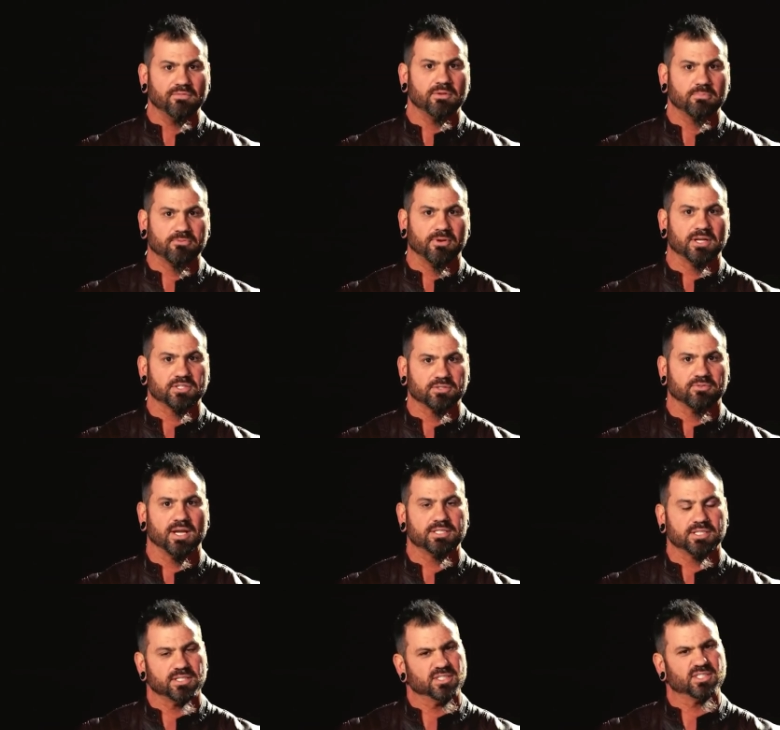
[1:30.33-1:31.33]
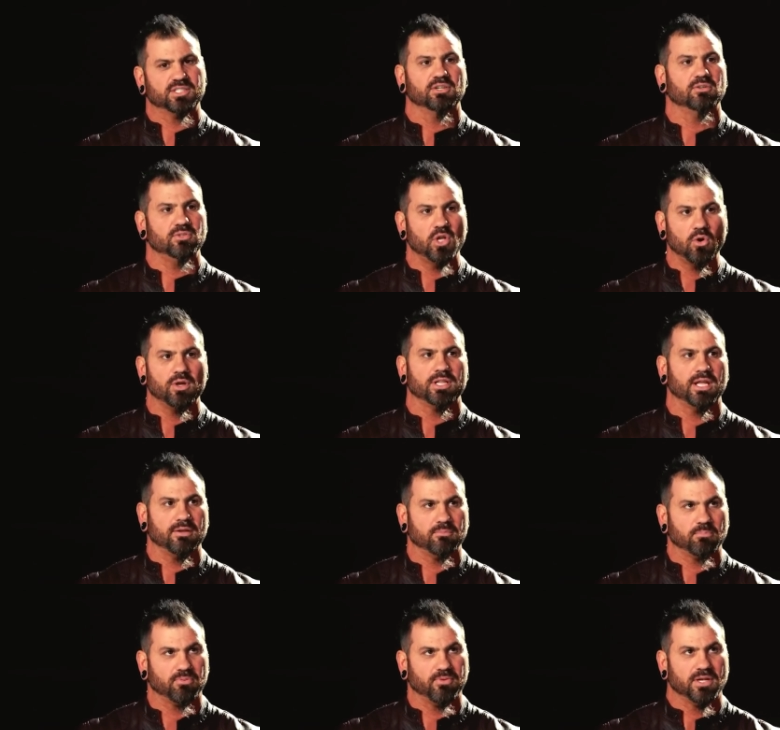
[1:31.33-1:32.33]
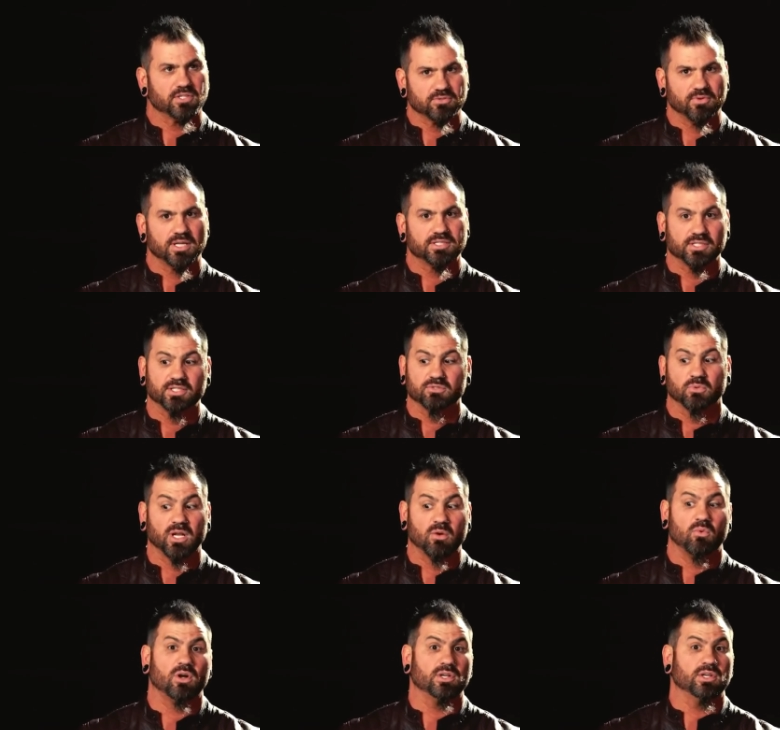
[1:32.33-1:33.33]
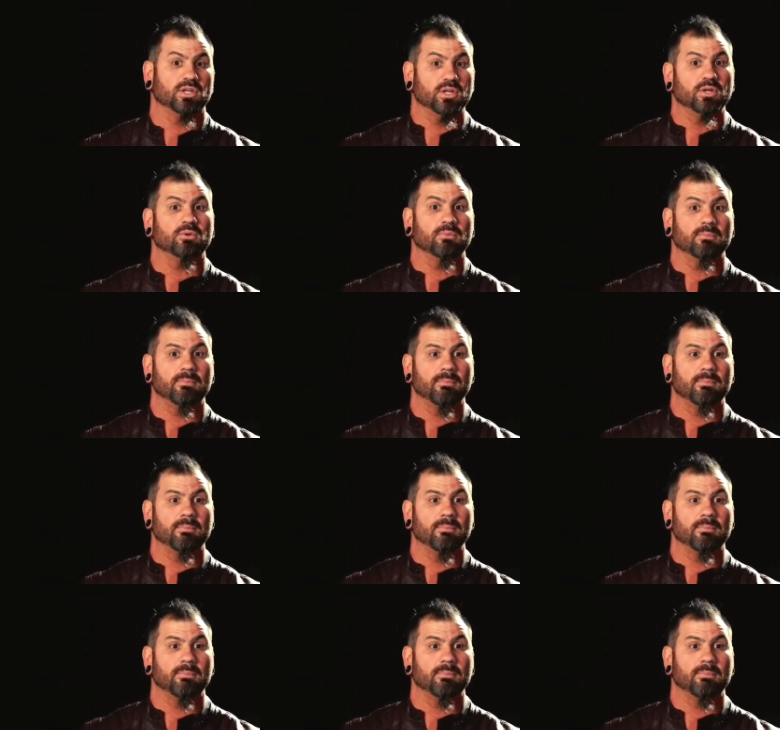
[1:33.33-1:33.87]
loving professional wrestling and still knowing that professional wrestling is what I wanted to do.